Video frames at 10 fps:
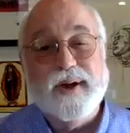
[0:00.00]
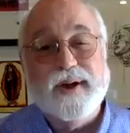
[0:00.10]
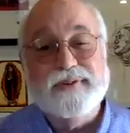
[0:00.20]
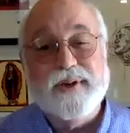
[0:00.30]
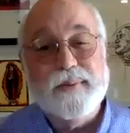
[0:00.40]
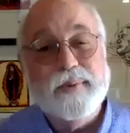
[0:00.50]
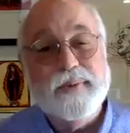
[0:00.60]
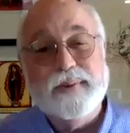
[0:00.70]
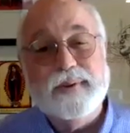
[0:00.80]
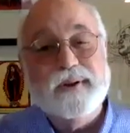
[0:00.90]
I saw them when they
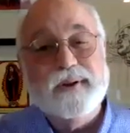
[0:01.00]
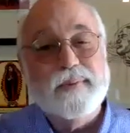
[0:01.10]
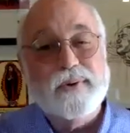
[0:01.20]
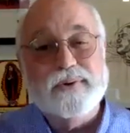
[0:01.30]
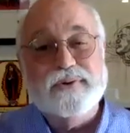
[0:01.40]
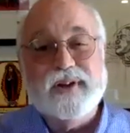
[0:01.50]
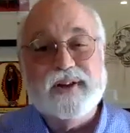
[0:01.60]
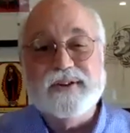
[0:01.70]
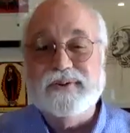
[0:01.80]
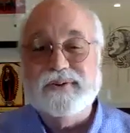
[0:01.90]
were little
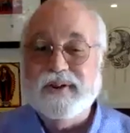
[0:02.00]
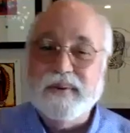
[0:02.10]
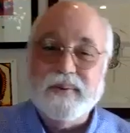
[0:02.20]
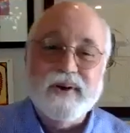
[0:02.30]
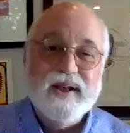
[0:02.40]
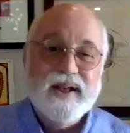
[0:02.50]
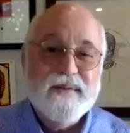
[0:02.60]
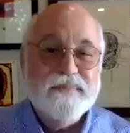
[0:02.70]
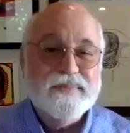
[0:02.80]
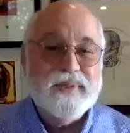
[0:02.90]
mocositos and they were
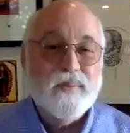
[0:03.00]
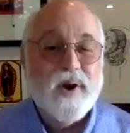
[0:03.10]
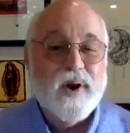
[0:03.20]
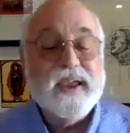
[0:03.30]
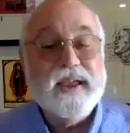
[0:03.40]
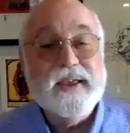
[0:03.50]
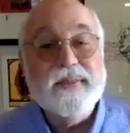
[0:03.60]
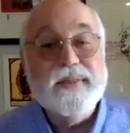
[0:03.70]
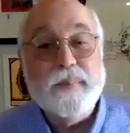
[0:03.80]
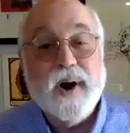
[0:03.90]
walking in
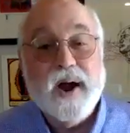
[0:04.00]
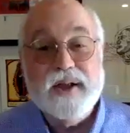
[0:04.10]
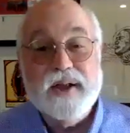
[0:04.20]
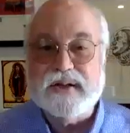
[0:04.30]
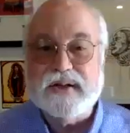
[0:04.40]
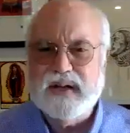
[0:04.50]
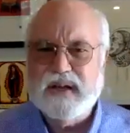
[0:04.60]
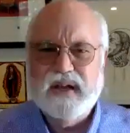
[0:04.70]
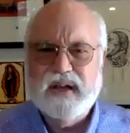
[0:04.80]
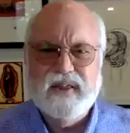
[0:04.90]
the projects
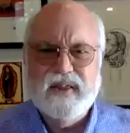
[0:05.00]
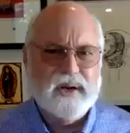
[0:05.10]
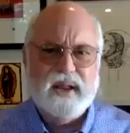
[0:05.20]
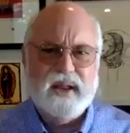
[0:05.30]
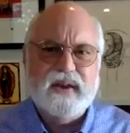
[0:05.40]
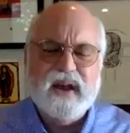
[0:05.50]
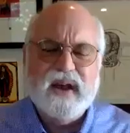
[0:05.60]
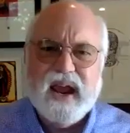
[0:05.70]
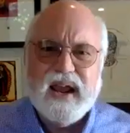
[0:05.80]
in the middle of the day.